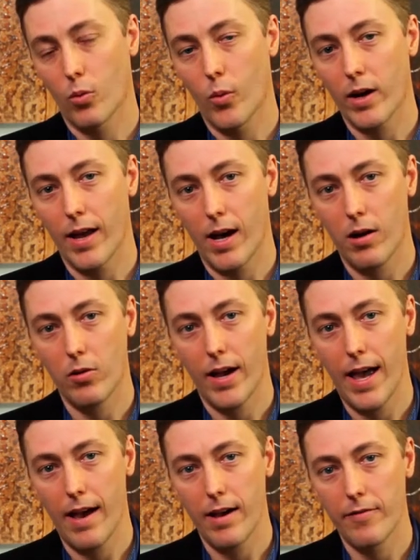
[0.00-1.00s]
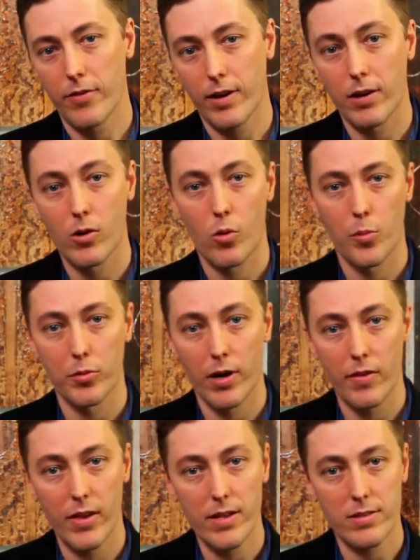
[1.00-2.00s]
we now have
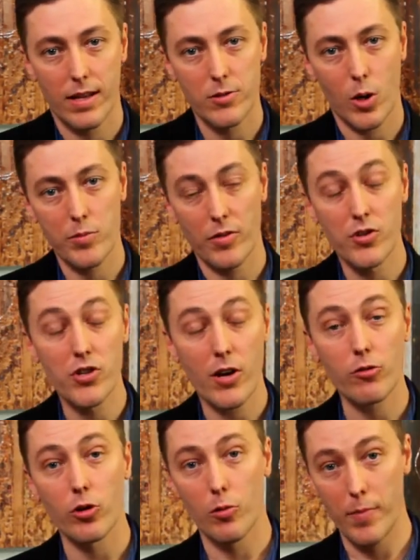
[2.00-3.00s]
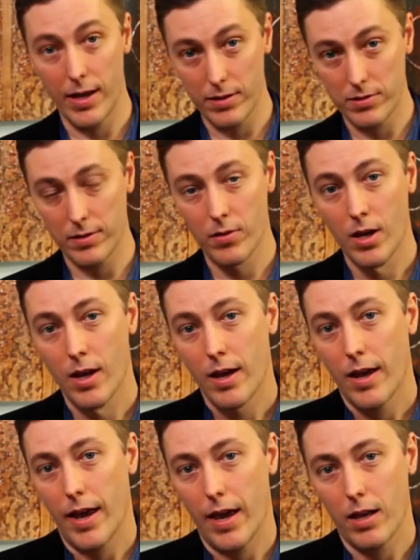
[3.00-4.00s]
incorporated this in terms of general medicine,
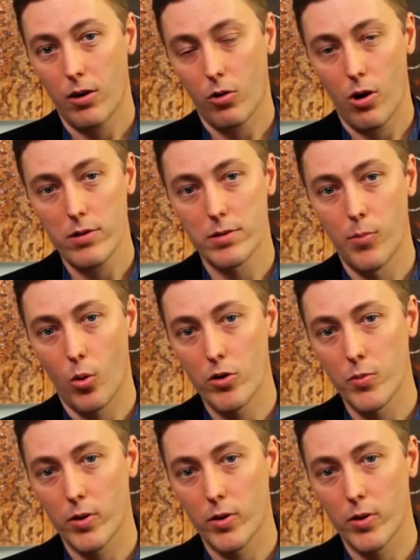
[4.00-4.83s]
and across the boards